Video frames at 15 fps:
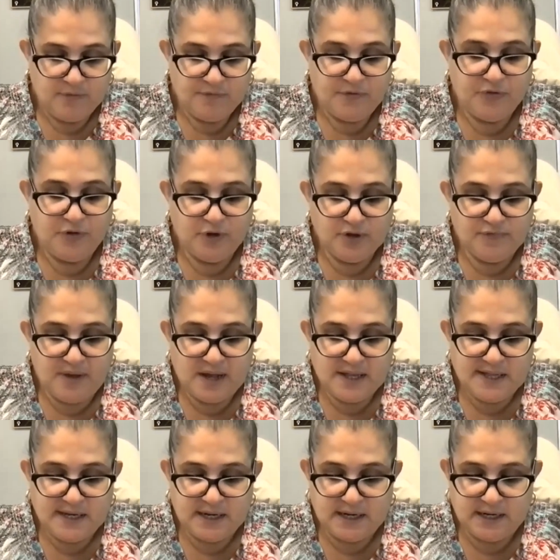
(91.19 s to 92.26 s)
For those
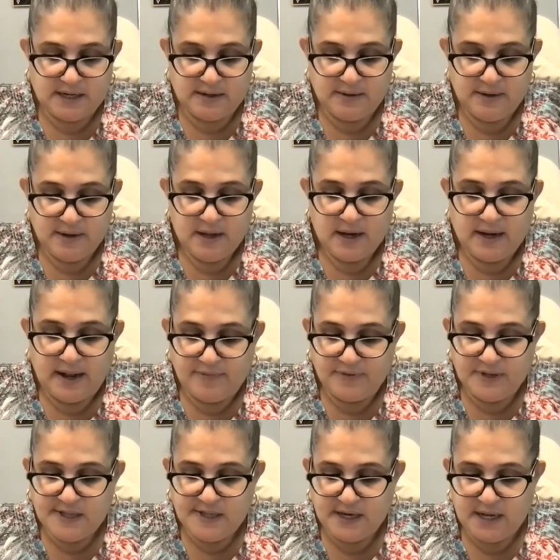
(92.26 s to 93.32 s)
vaccinated, life in
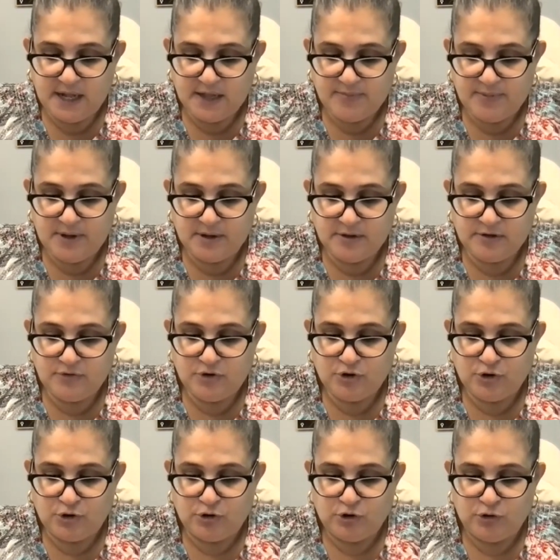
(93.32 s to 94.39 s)
the city has begun to
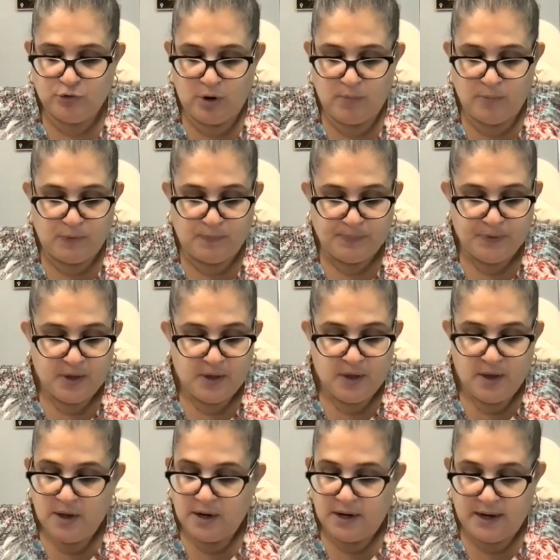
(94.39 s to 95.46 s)
return to normal.
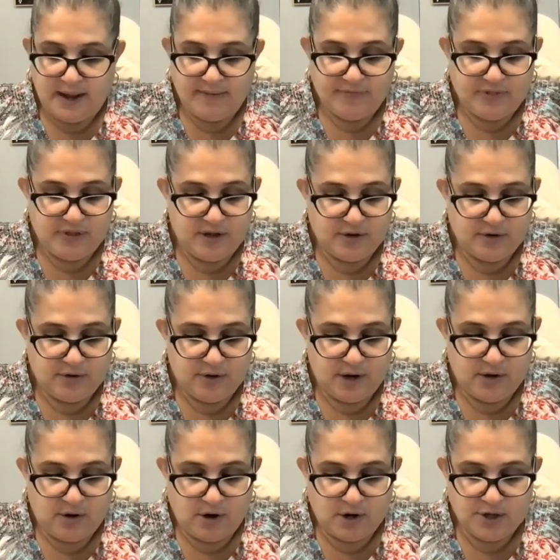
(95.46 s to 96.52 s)
Live theater and
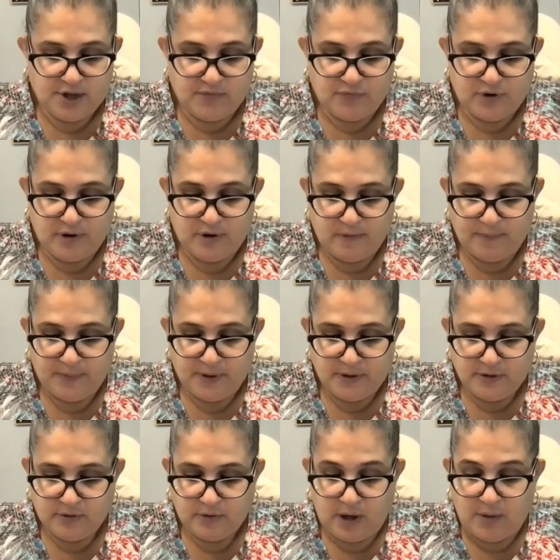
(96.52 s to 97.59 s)
arts have reopened,
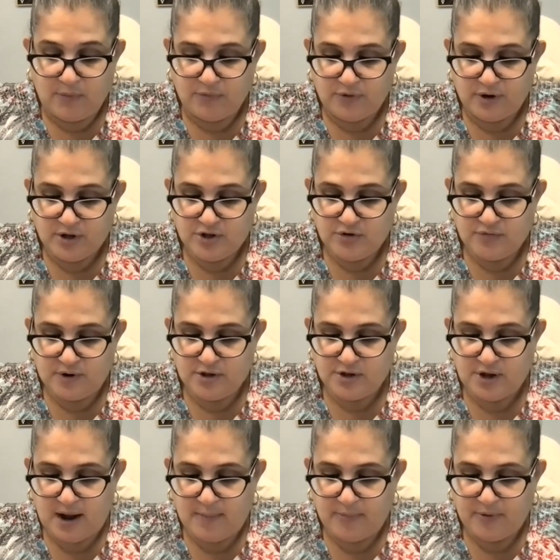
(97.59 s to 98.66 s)
our restaurants
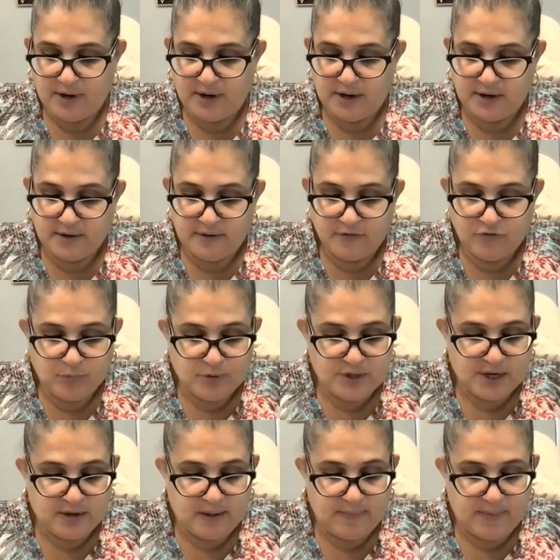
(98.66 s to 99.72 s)
are operating at
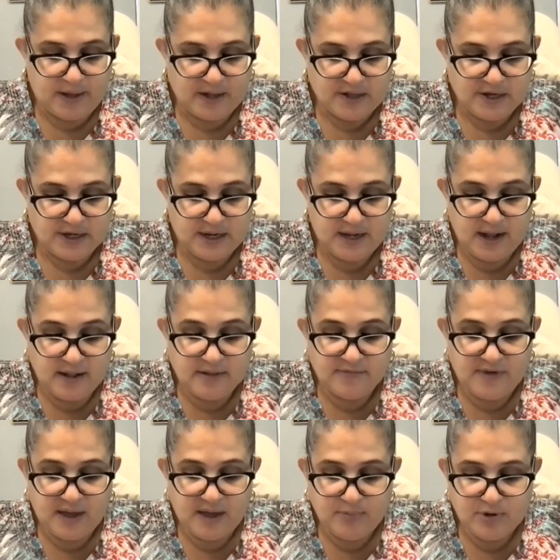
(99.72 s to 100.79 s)
100% capacity, and the
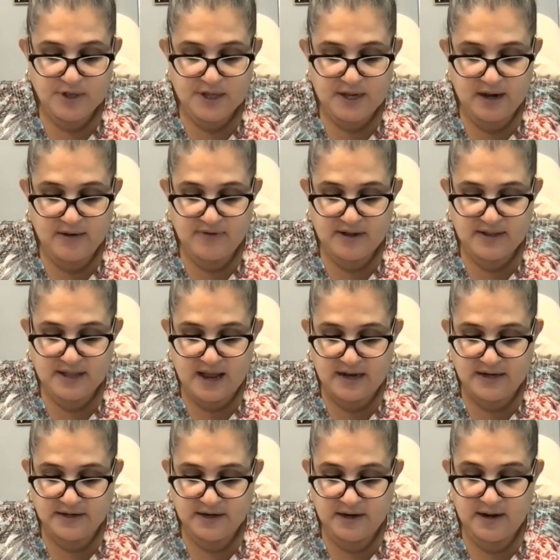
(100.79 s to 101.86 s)
vibrancy and
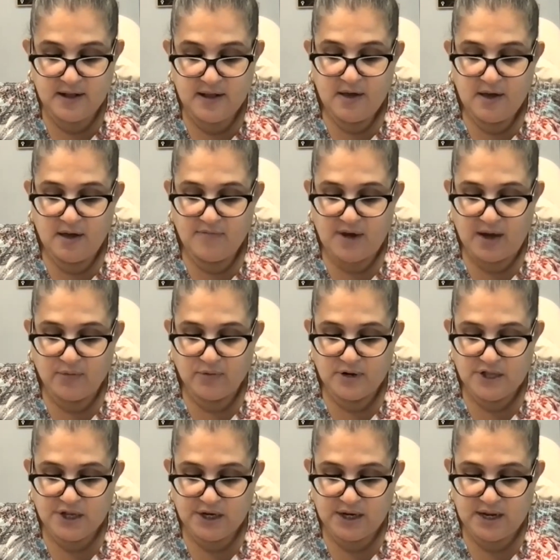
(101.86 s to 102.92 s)
vitality of our
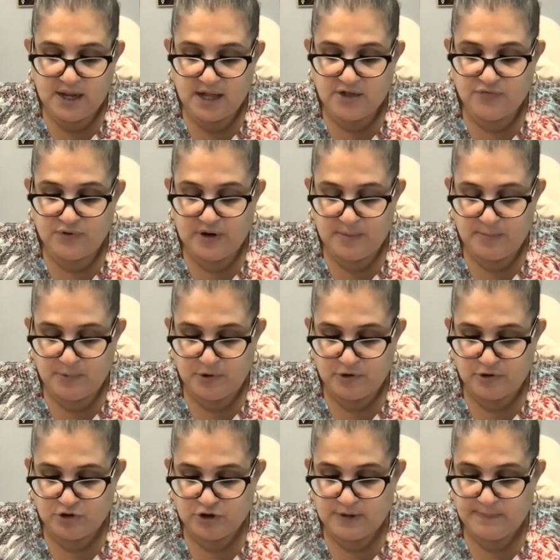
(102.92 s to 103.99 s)
city has
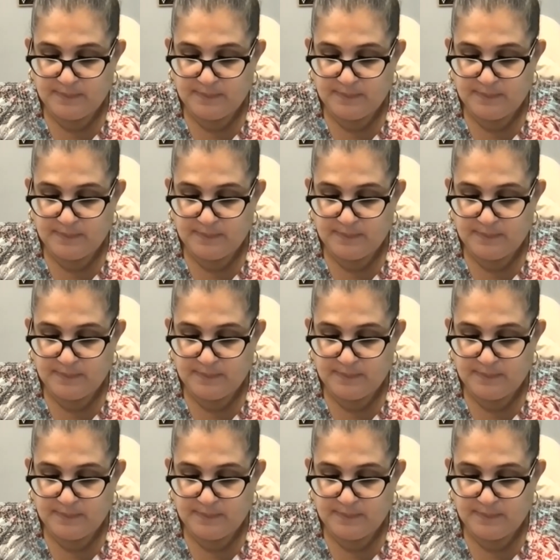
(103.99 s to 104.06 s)
reemerged.